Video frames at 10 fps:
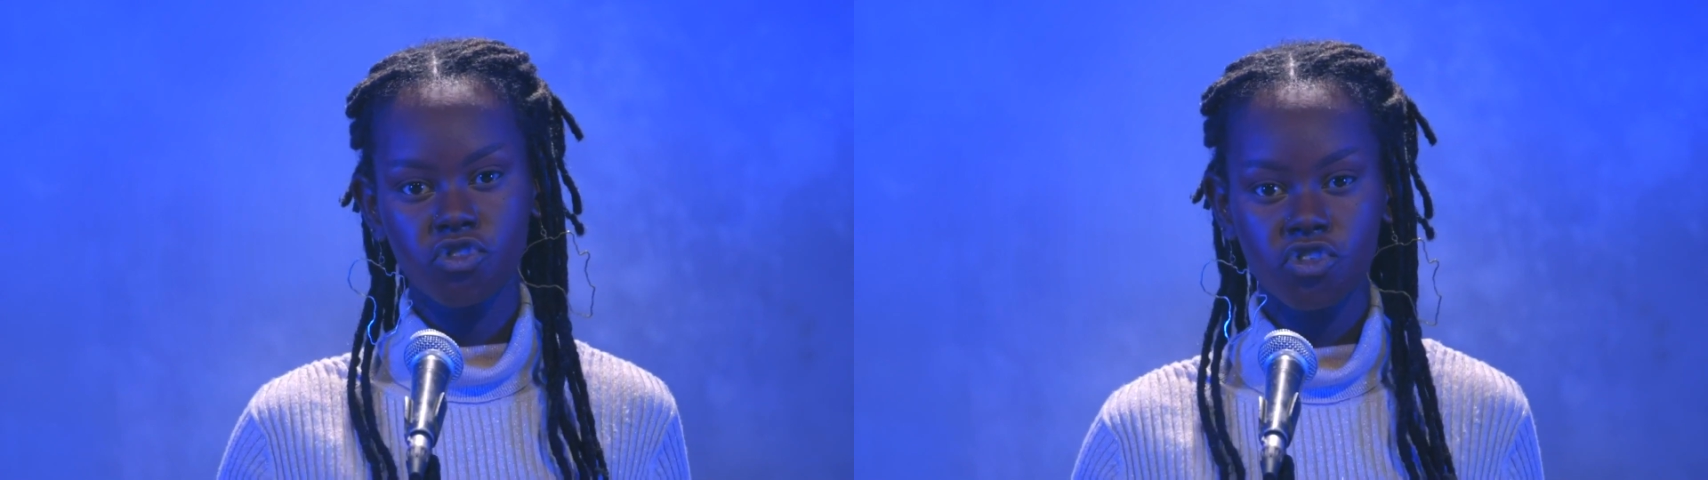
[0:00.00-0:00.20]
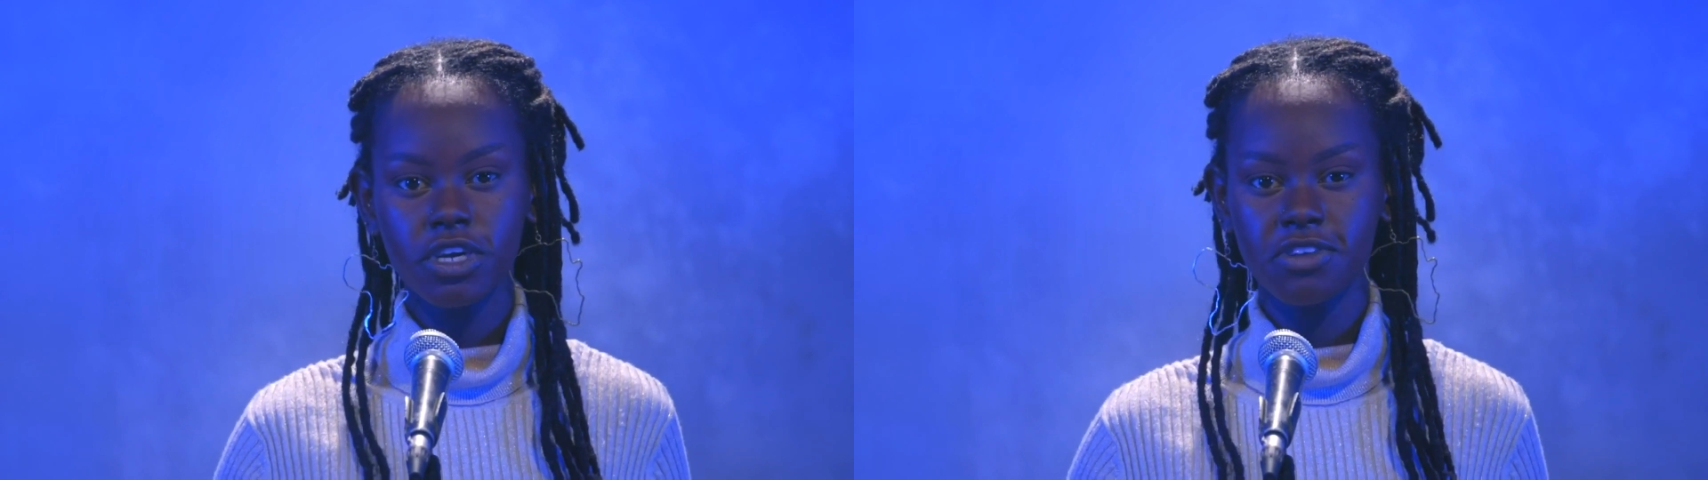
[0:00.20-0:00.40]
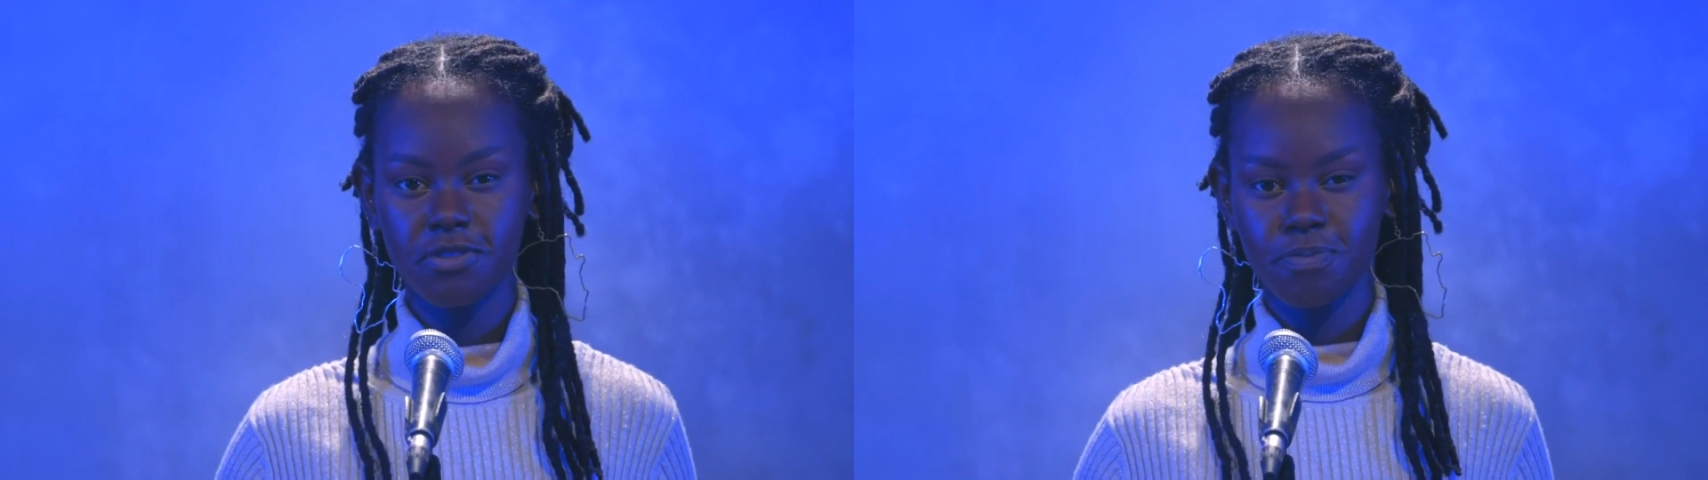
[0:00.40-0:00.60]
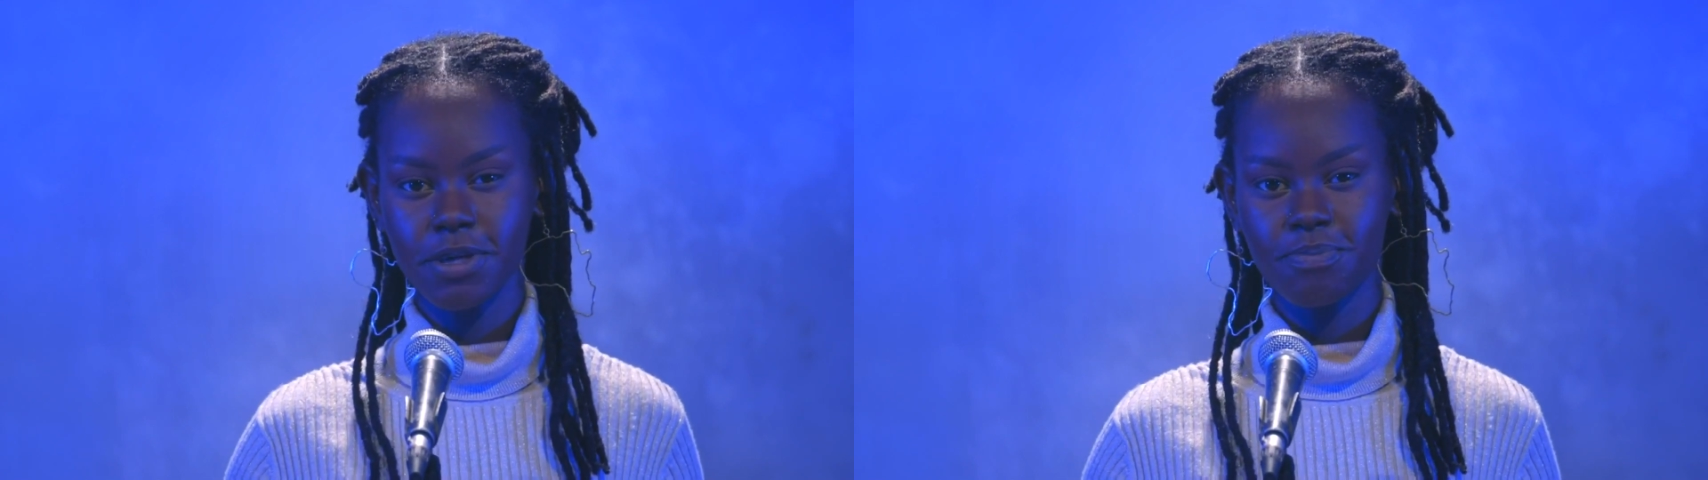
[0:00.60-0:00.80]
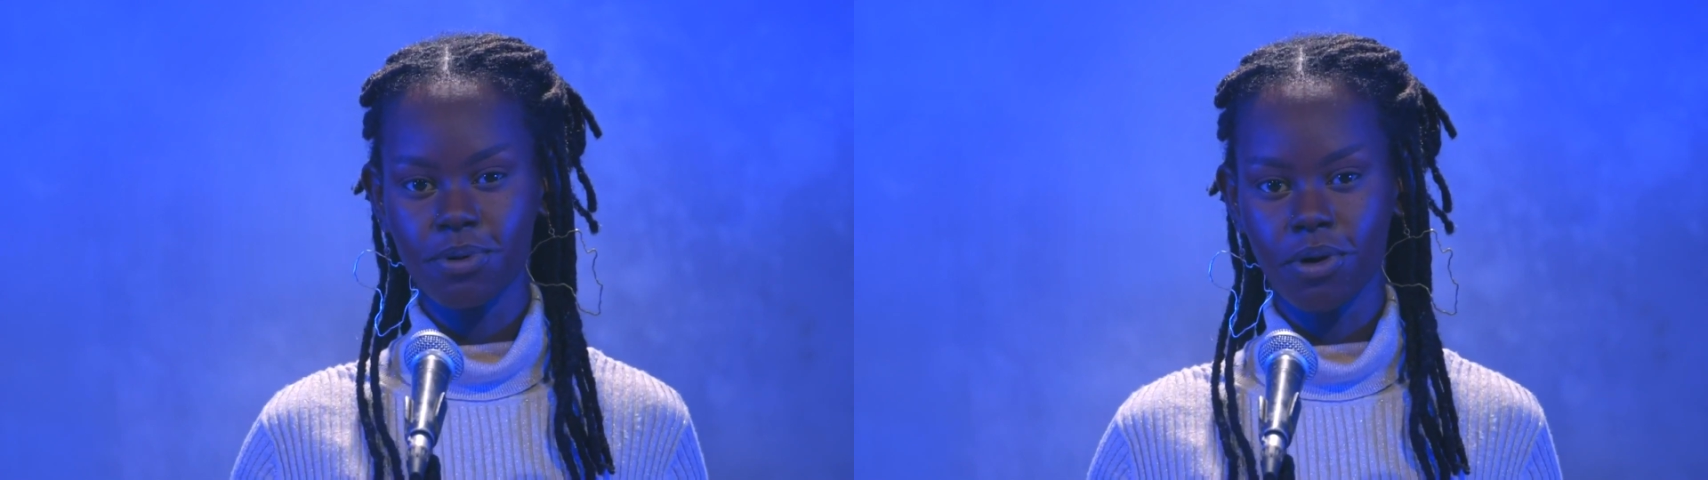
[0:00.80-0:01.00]
treat
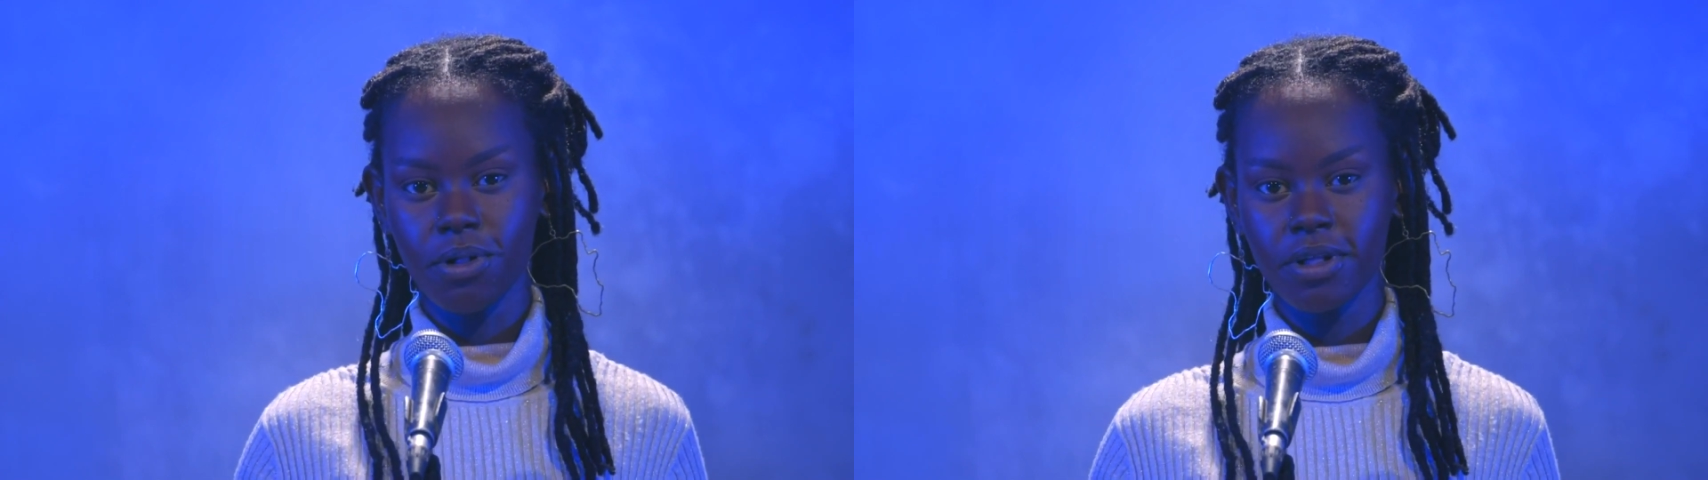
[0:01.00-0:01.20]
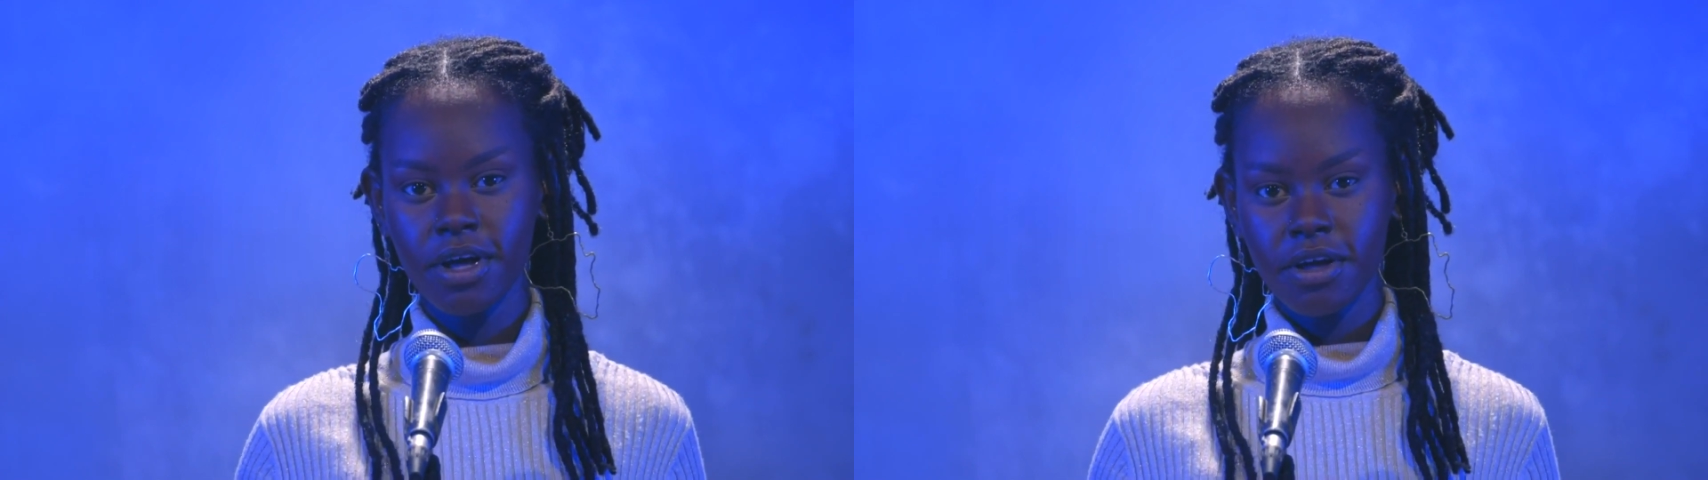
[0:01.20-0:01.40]
people